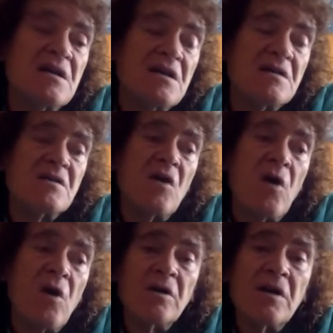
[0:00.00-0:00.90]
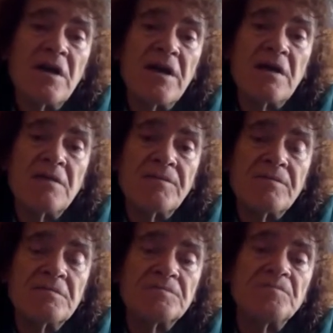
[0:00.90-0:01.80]
is only
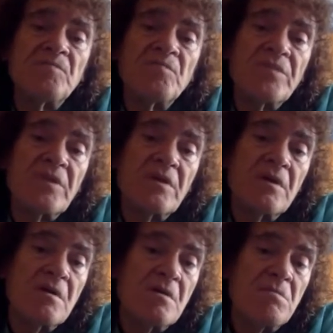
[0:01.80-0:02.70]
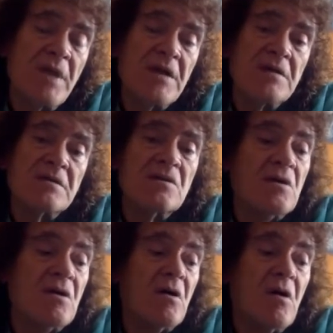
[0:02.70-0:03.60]
based
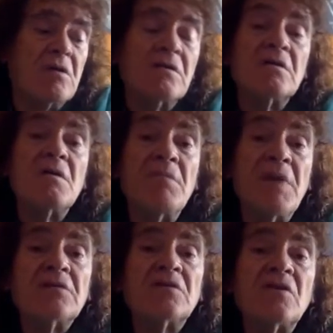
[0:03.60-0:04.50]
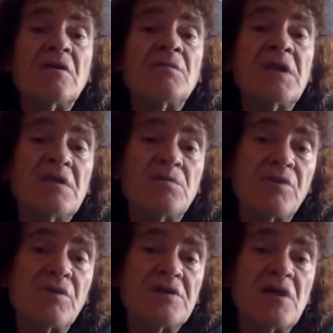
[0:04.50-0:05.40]
on mental
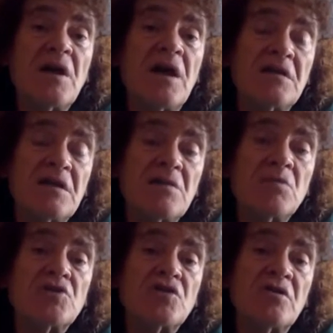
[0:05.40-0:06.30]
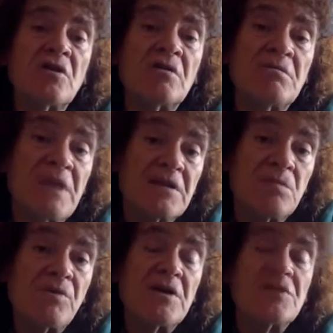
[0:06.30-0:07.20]
manipulation and emotional
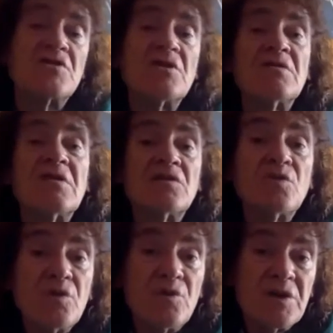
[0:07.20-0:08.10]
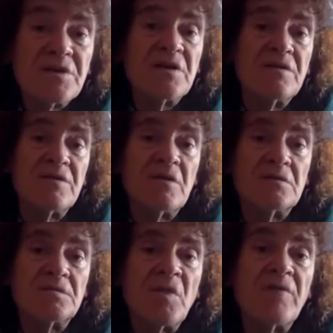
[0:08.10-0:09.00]
manipulation that we received
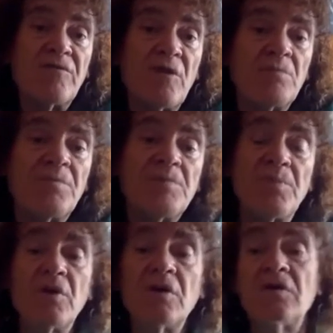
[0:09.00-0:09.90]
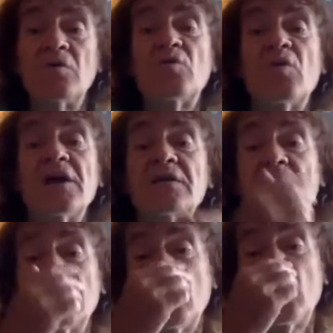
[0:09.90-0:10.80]
from people who
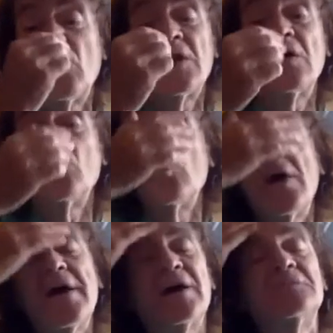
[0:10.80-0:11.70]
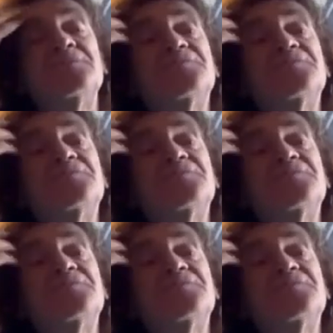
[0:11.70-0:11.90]
had were,